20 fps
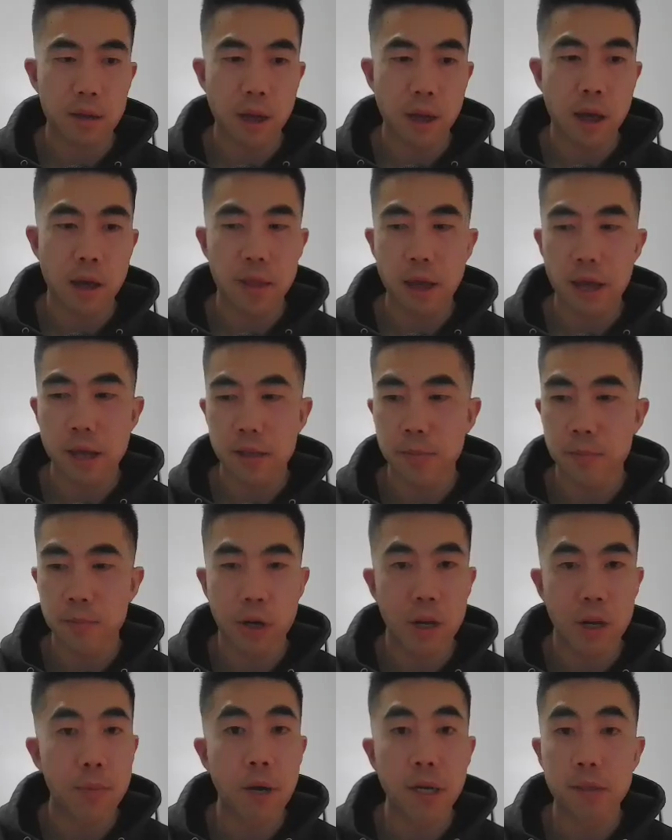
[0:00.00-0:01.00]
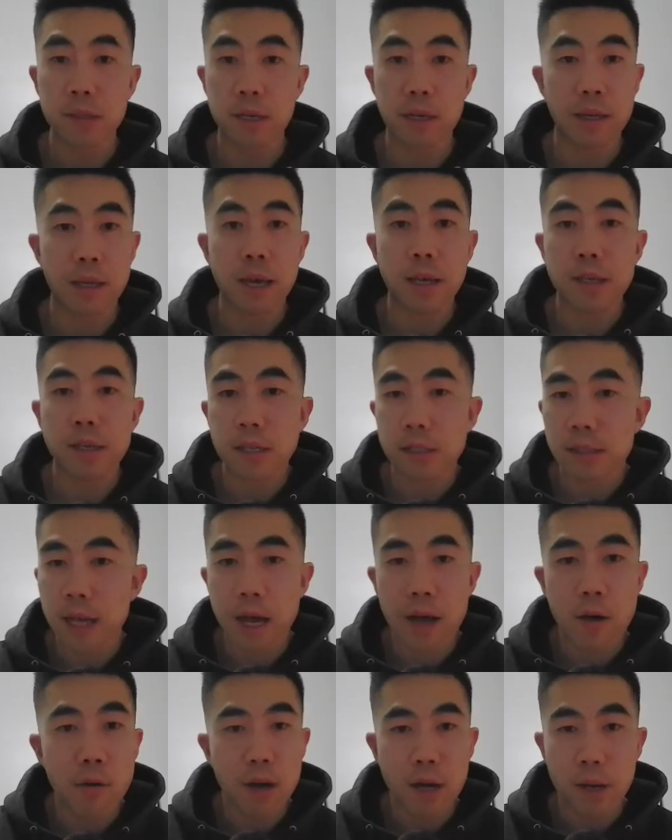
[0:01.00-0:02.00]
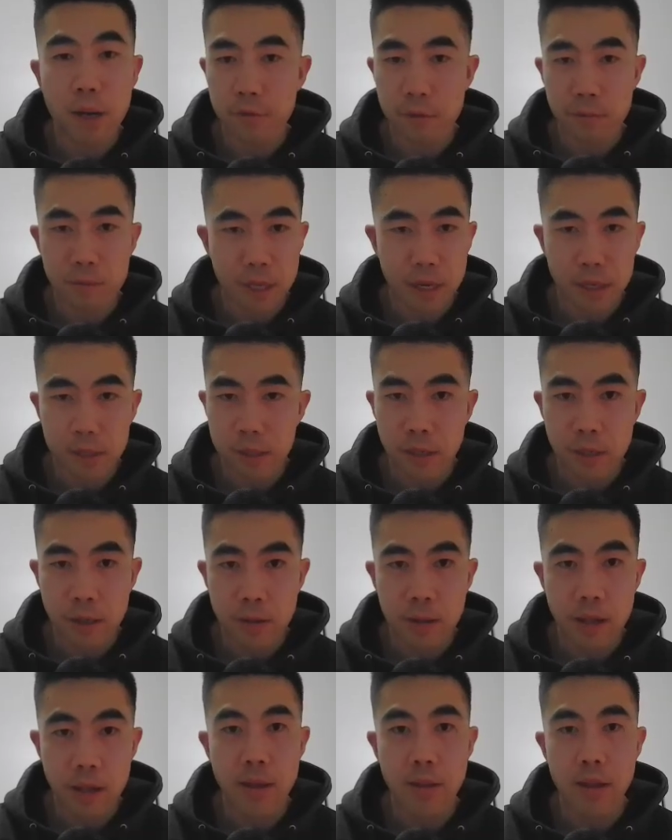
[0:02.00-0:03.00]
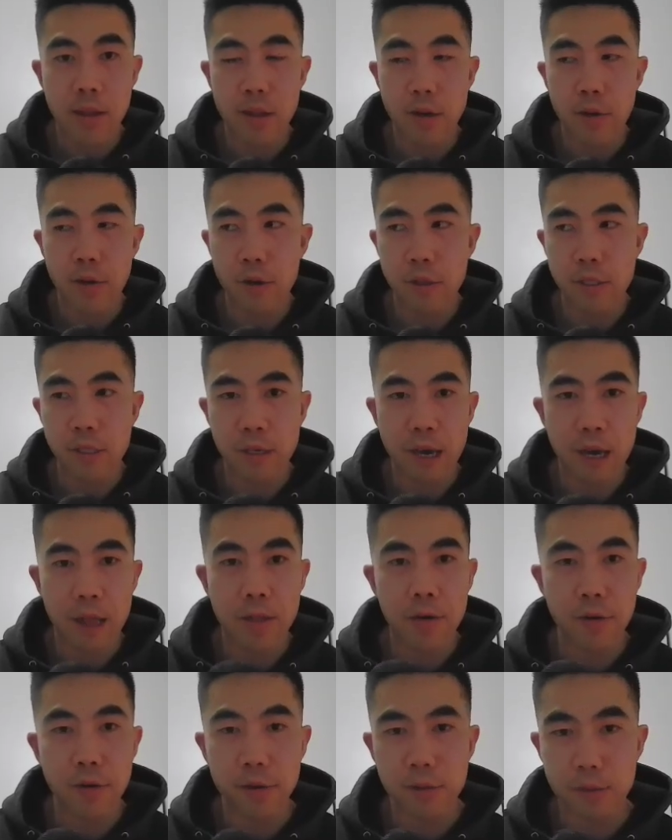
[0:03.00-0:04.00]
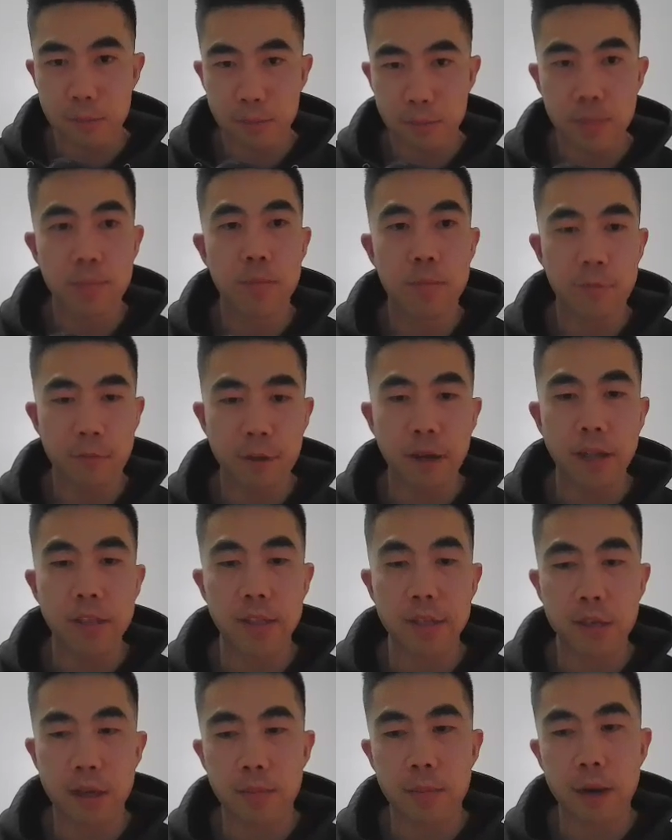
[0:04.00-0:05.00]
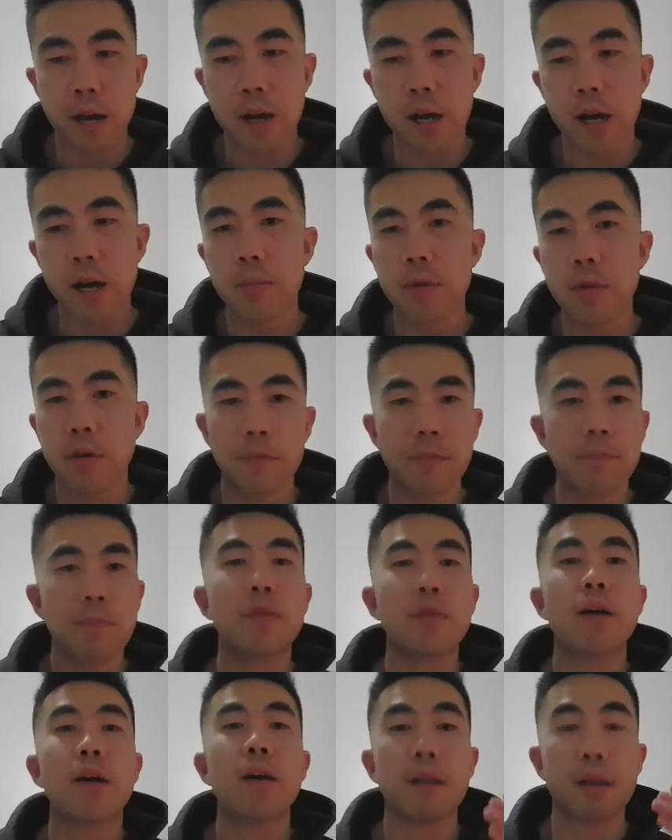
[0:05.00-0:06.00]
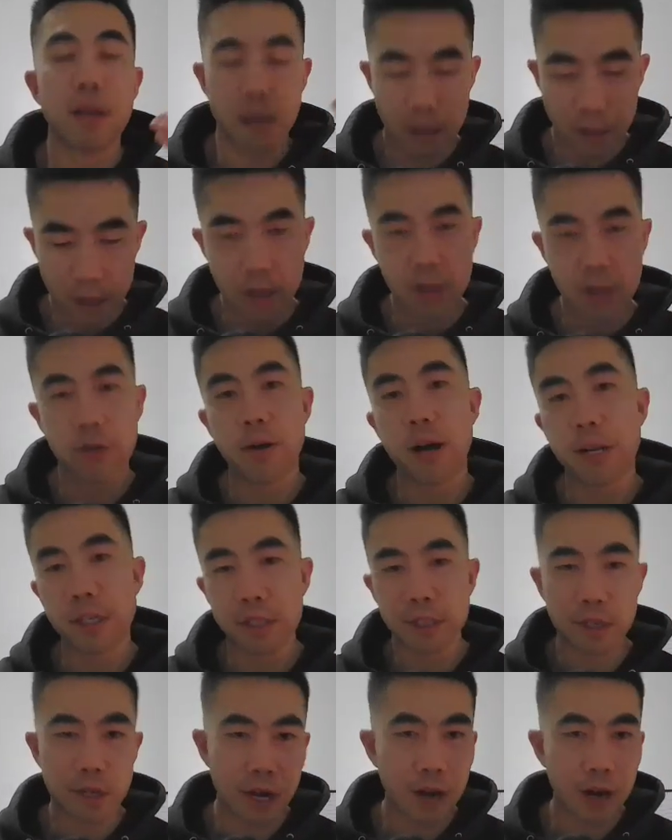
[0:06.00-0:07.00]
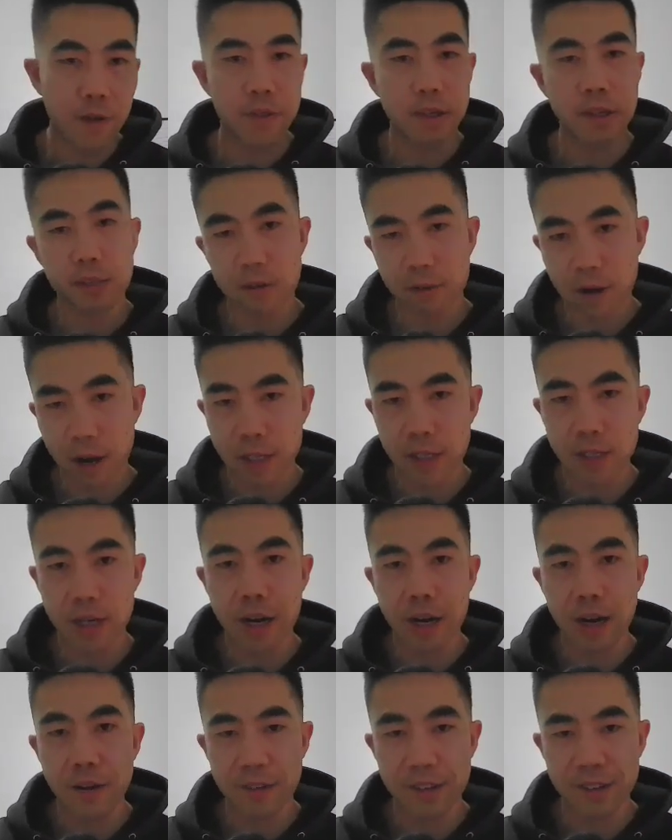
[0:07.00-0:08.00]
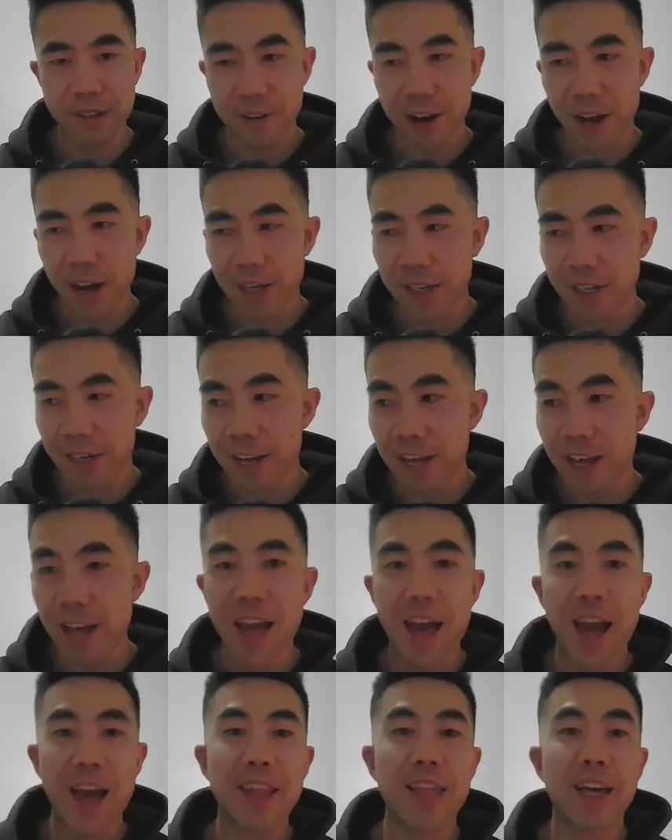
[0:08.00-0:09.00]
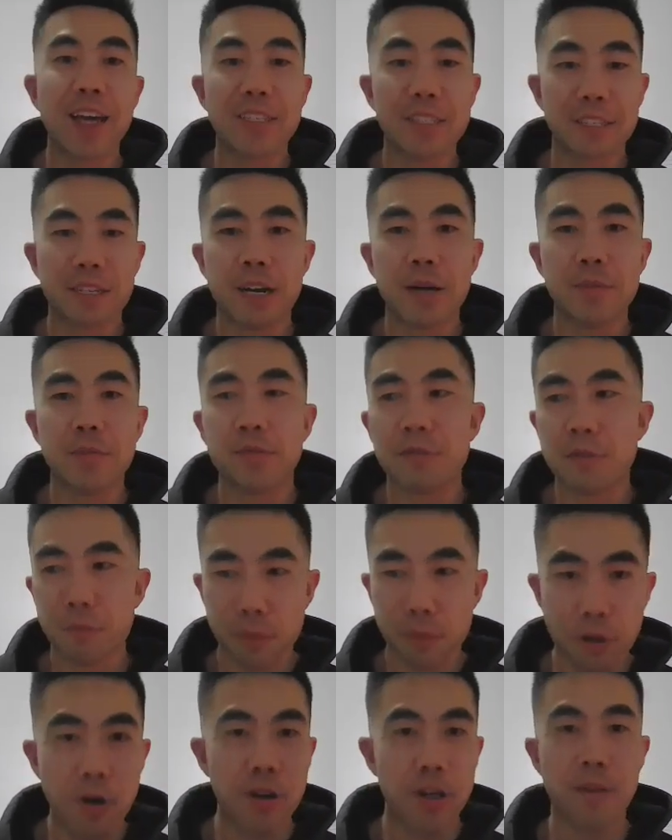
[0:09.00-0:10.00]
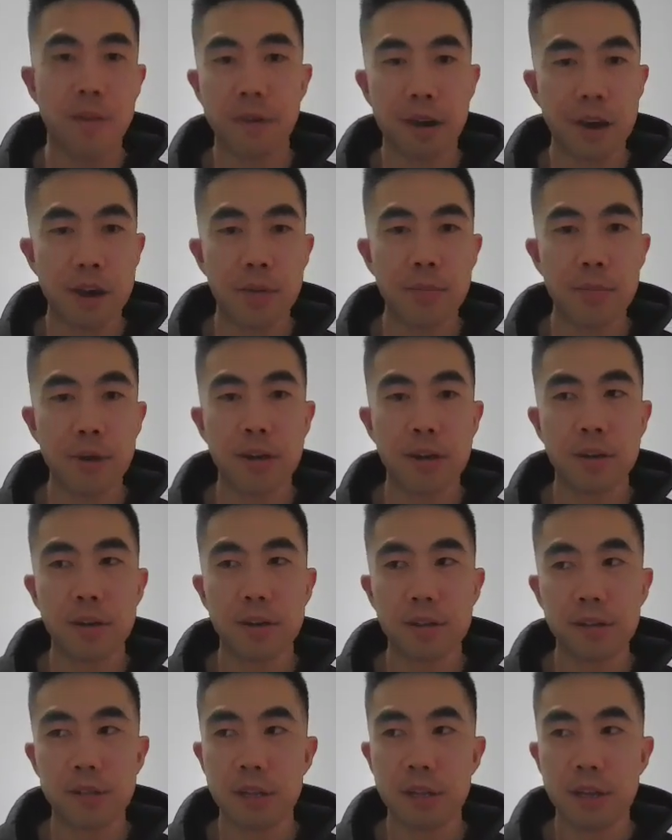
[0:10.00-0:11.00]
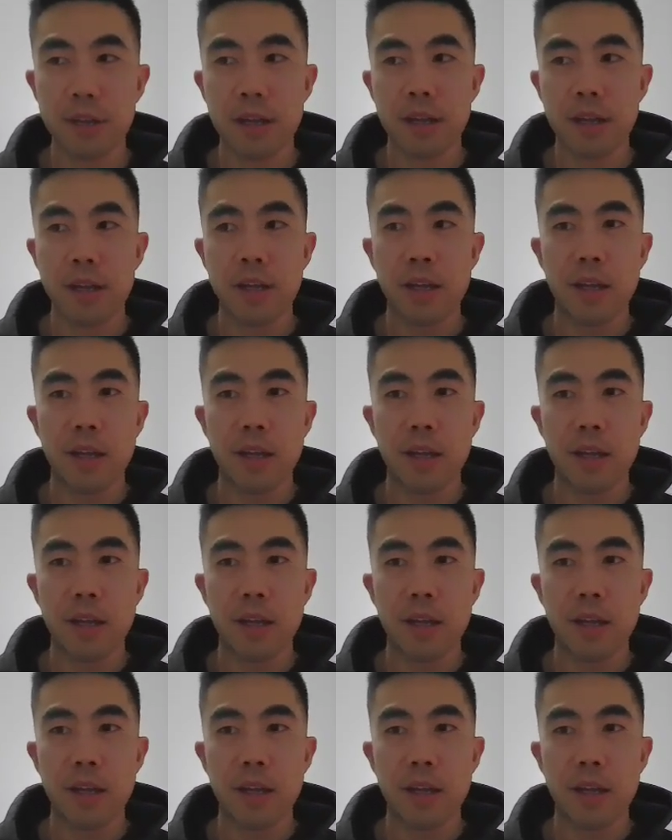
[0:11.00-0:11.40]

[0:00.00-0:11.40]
And that's pretty much it. That all comes from testing. Like in order to get those things that you can back up, you've done iteration after iteration after iteration. And that just comes from not giving up because if